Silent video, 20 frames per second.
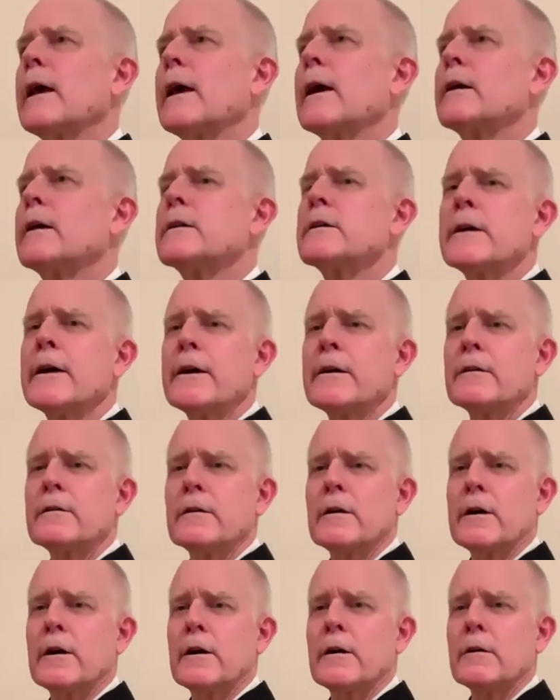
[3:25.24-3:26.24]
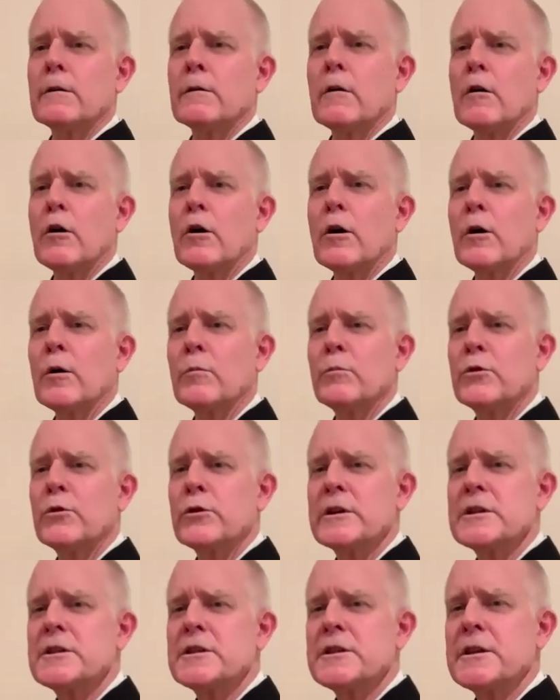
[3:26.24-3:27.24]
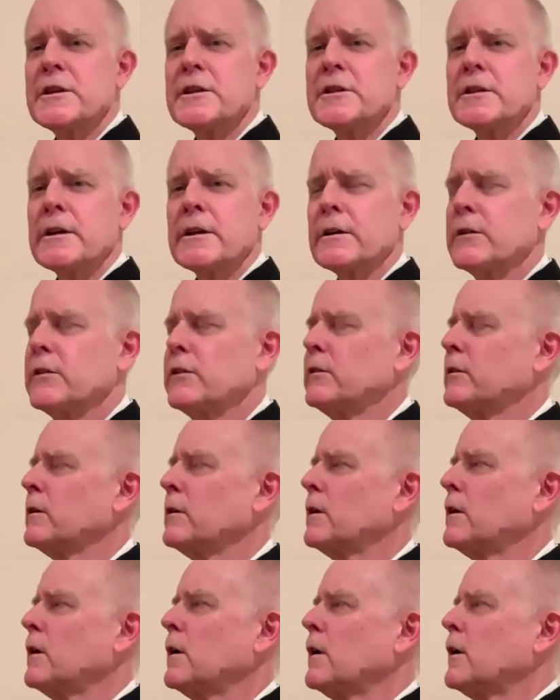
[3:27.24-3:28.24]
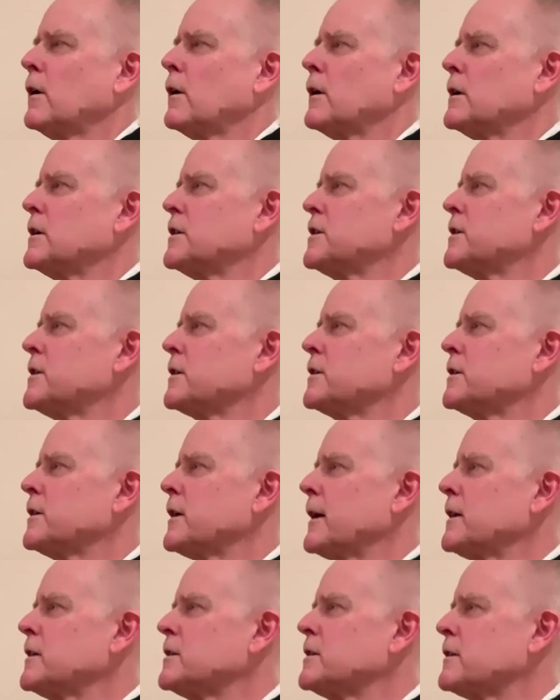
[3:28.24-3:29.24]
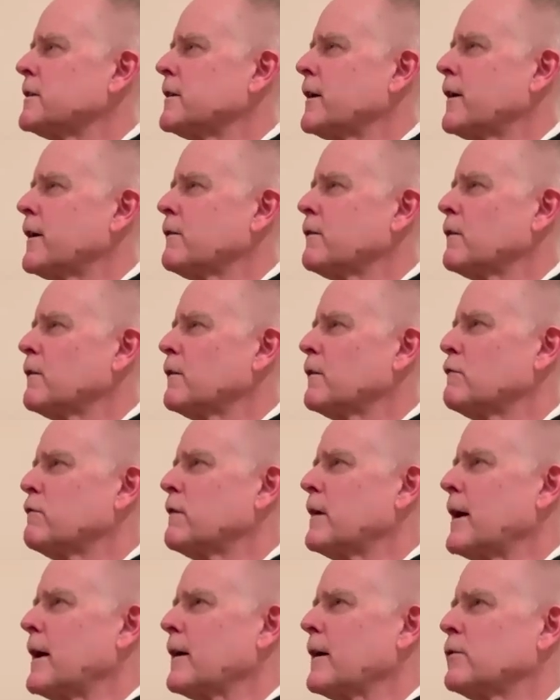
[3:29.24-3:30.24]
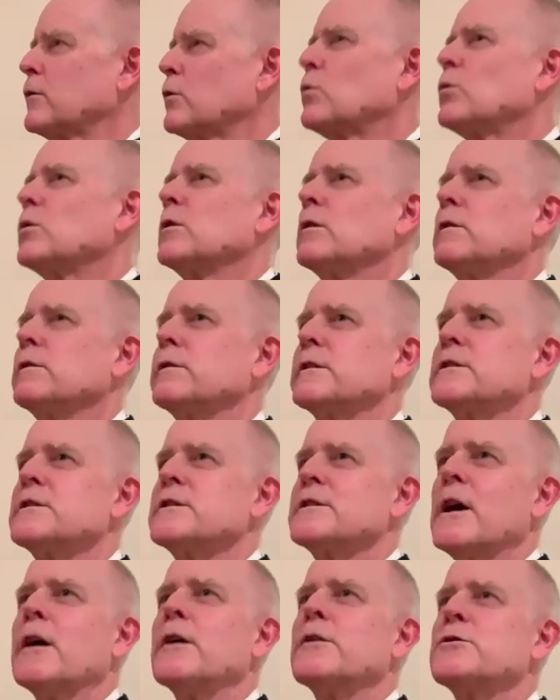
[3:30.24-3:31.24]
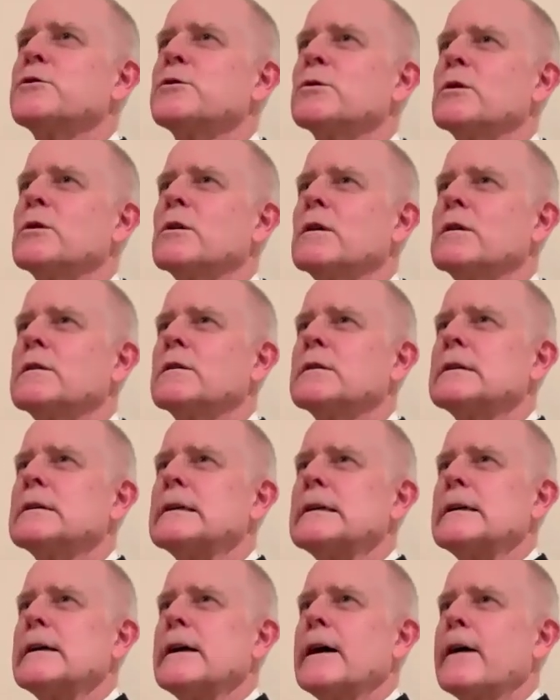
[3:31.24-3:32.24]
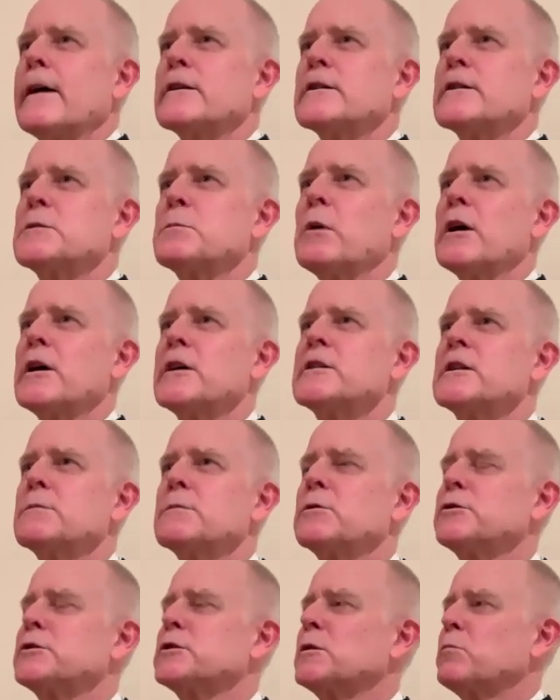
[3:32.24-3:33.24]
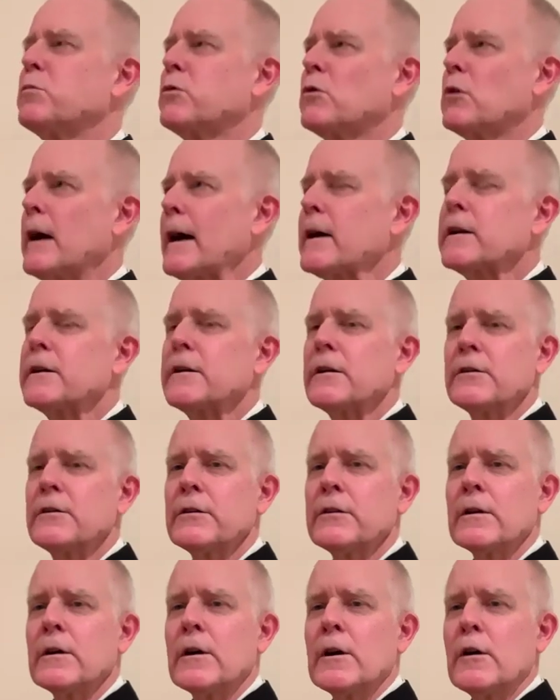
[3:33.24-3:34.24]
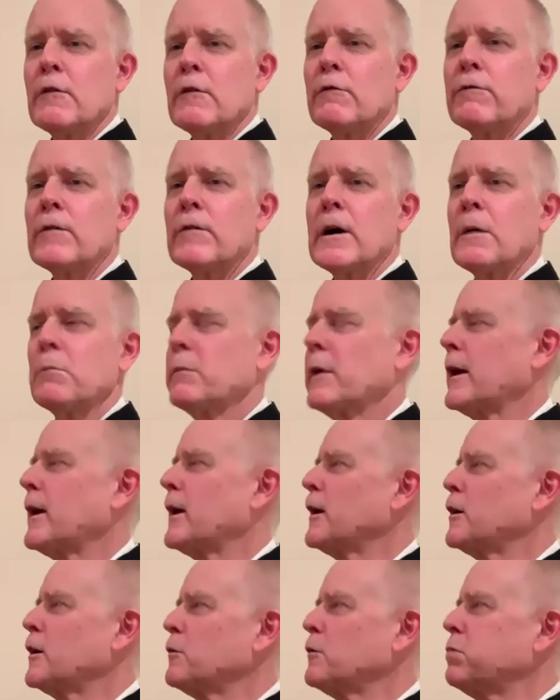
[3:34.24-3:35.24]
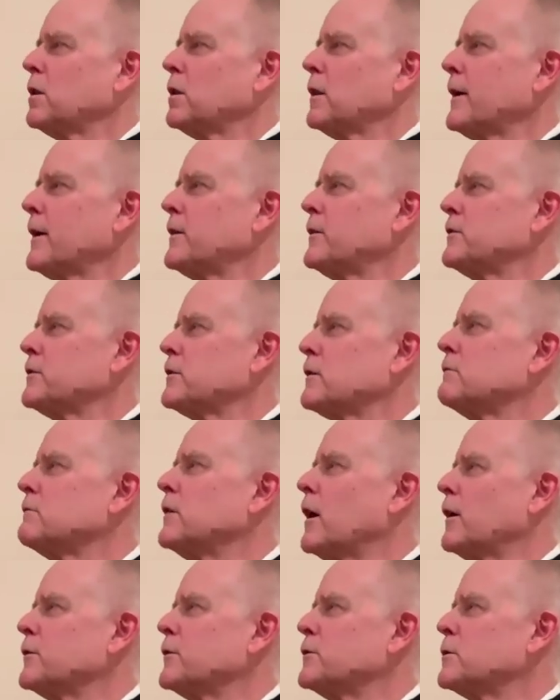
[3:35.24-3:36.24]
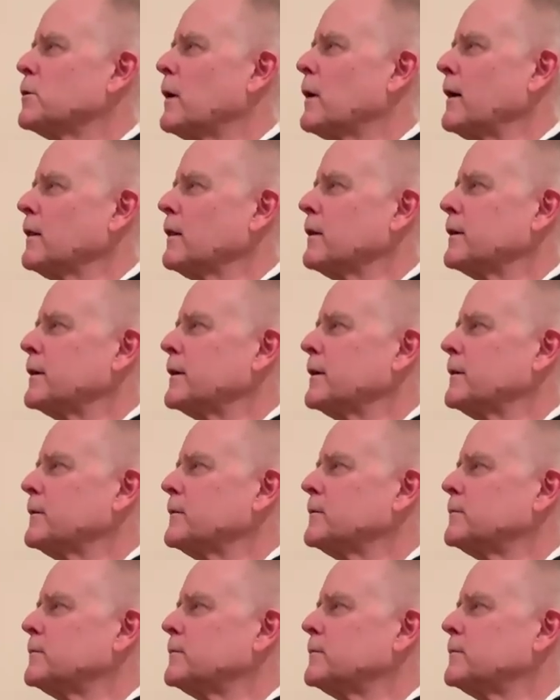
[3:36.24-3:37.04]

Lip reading: And yet, our Buddhist teachings suggest that, in fact, the world is non-dual, and it's possible to practice from a place of non-duality.